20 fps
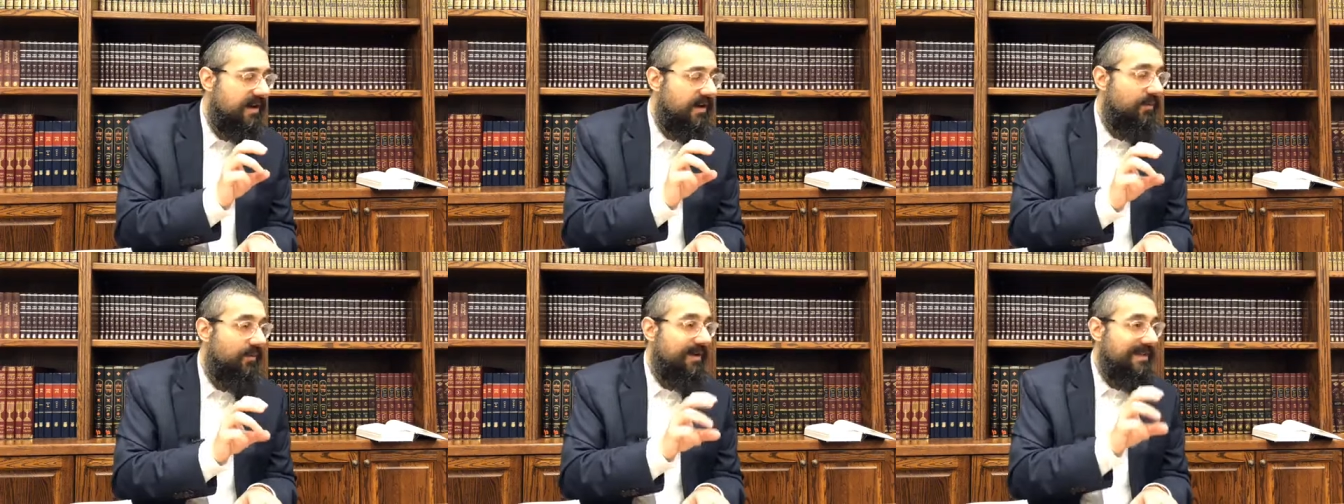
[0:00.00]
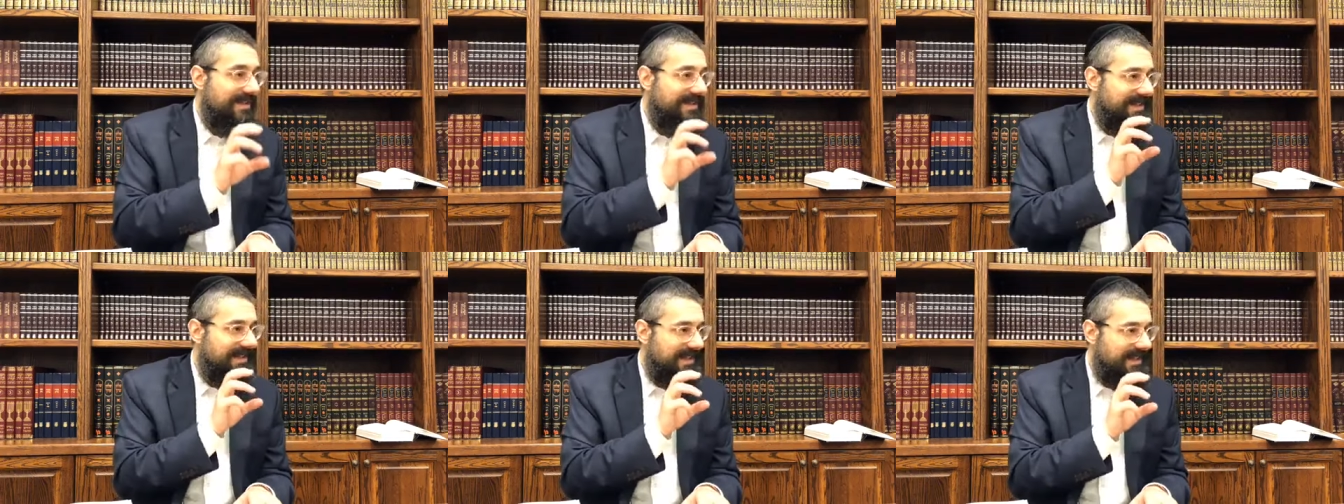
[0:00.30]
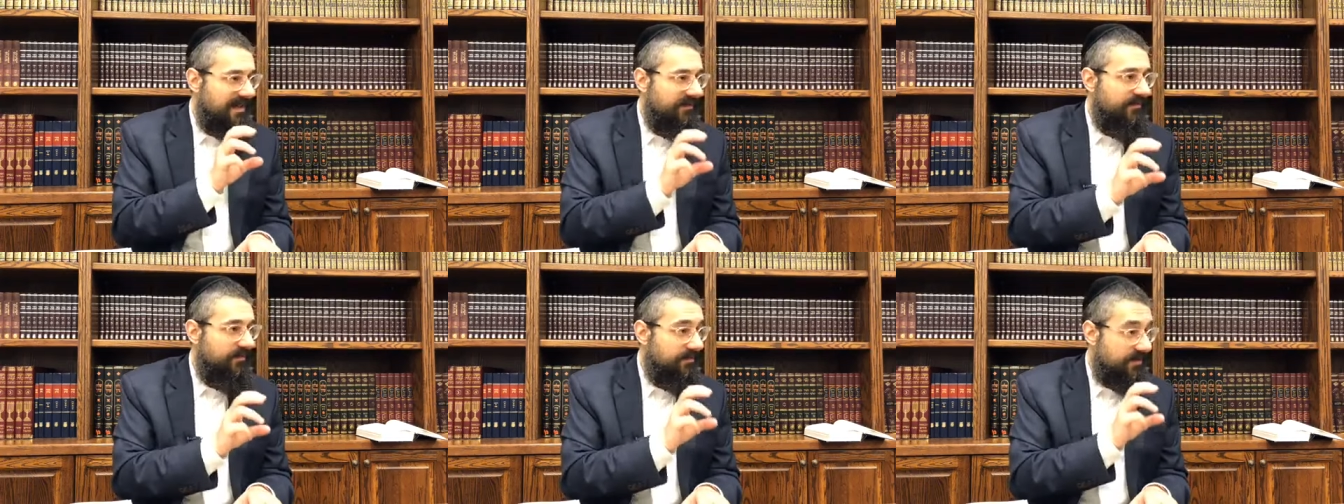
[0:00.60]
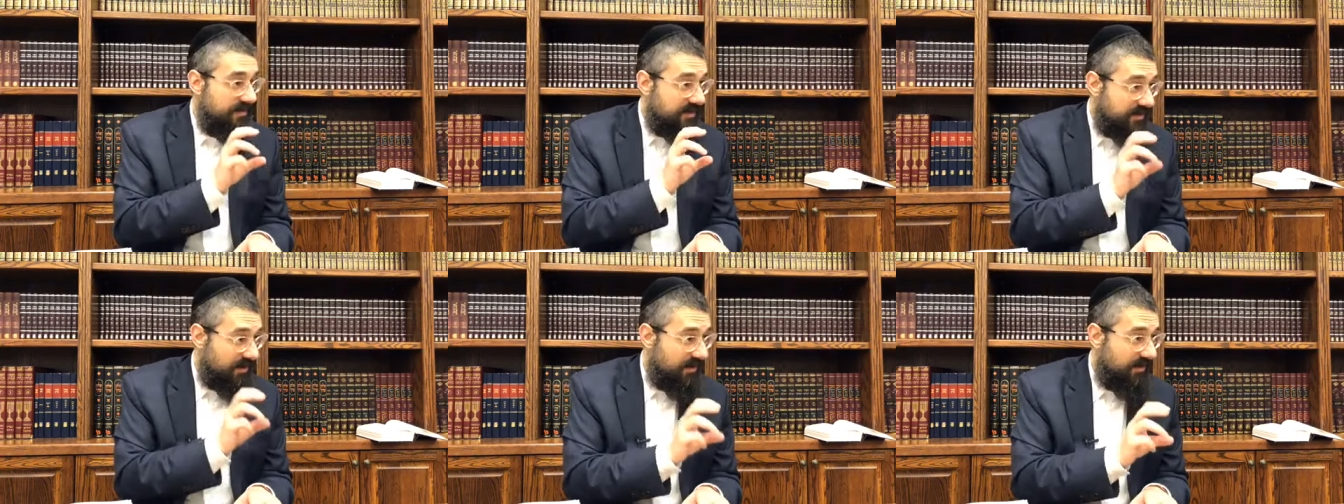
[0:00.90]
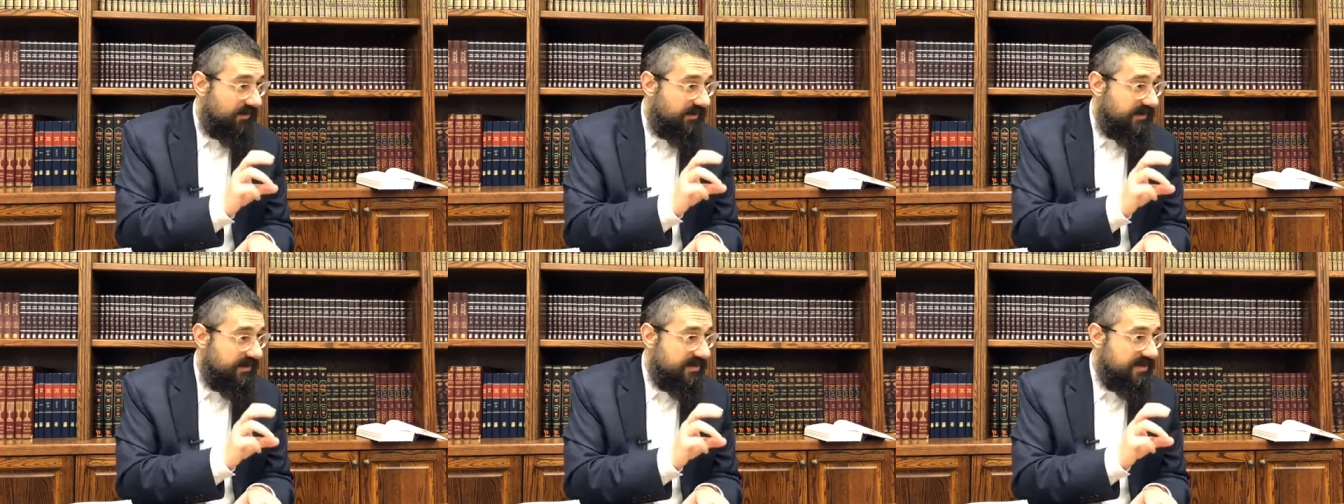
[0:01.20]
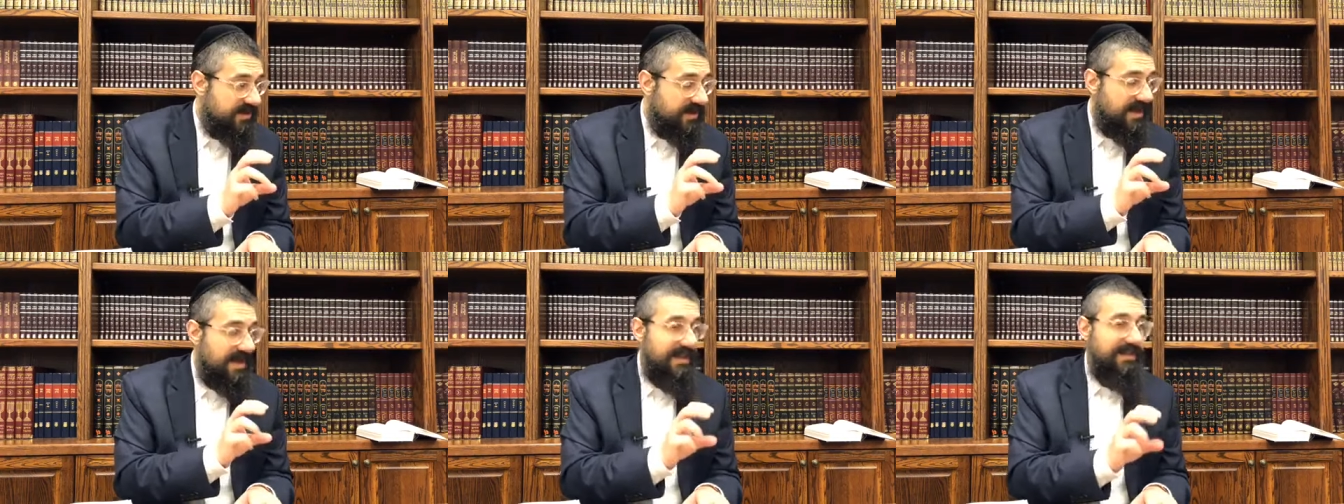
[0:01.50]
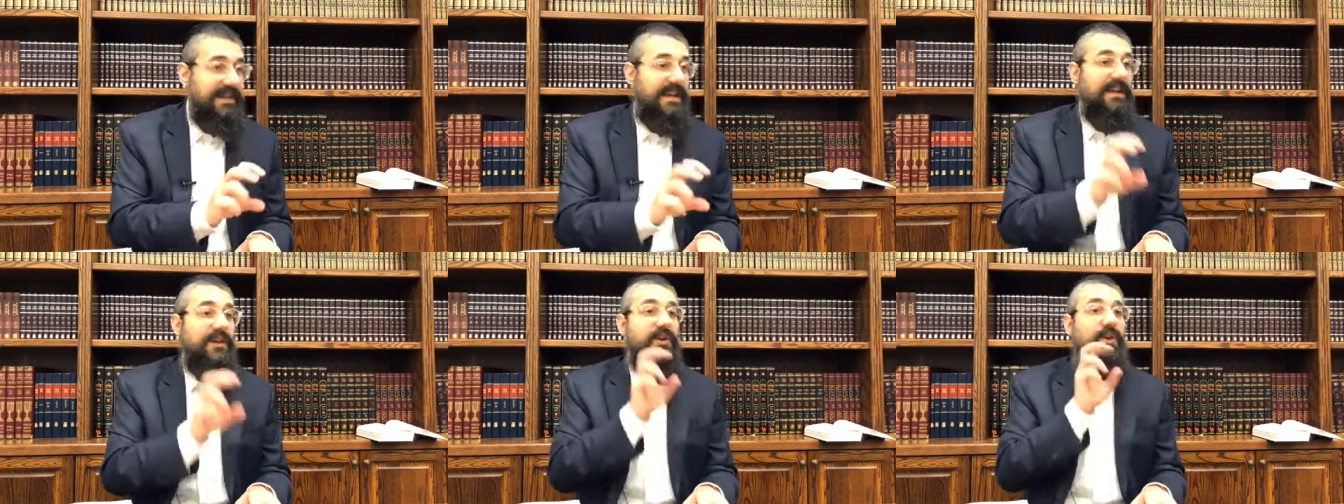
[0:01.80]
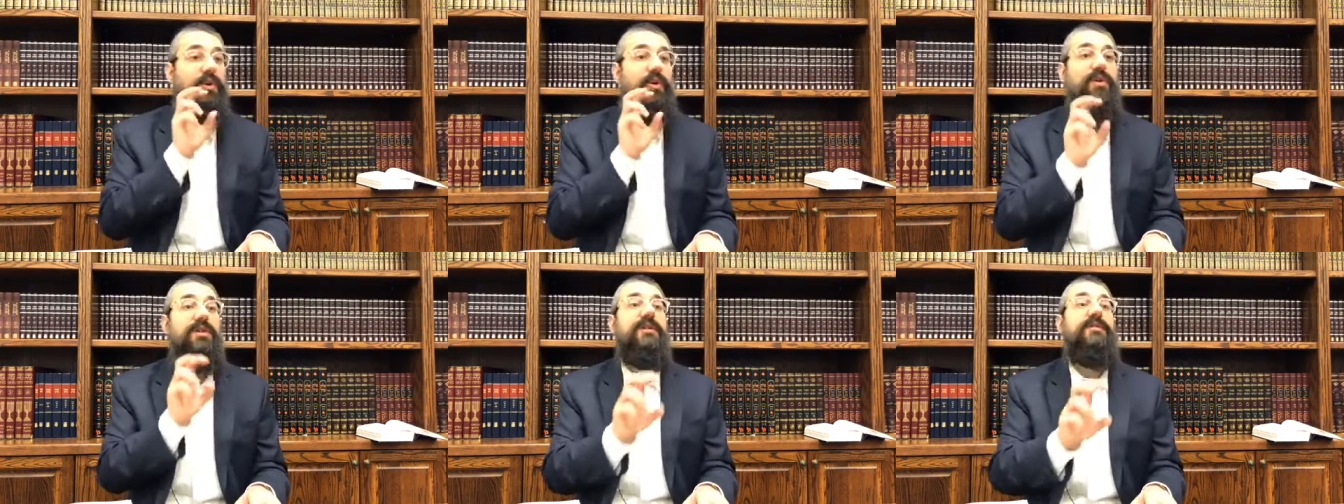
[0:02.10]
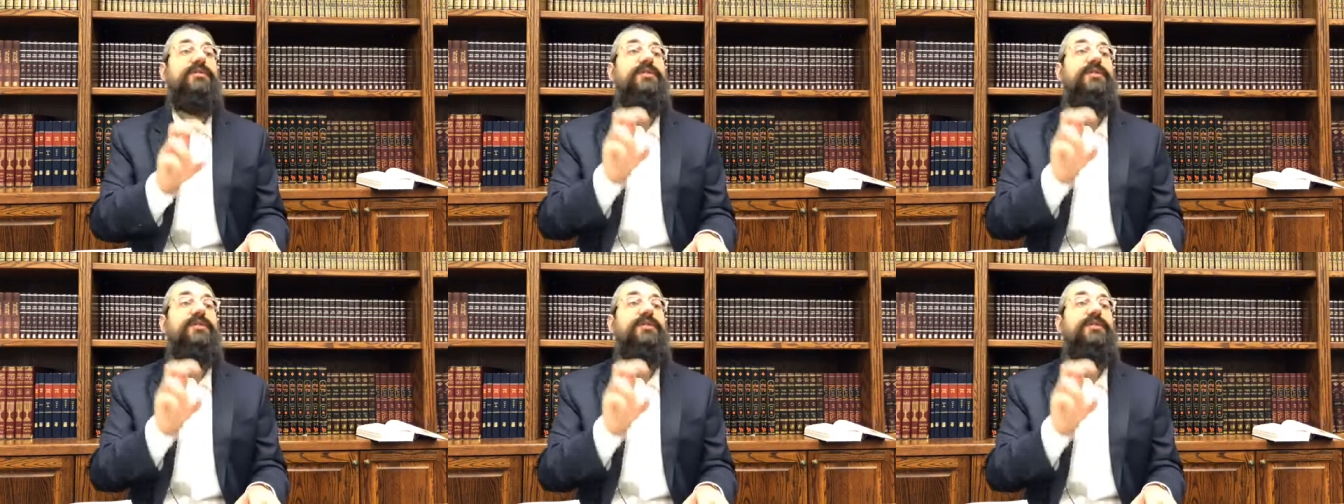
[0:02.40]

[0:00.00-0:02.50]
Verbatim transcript: what is clear from the Zohar is that in order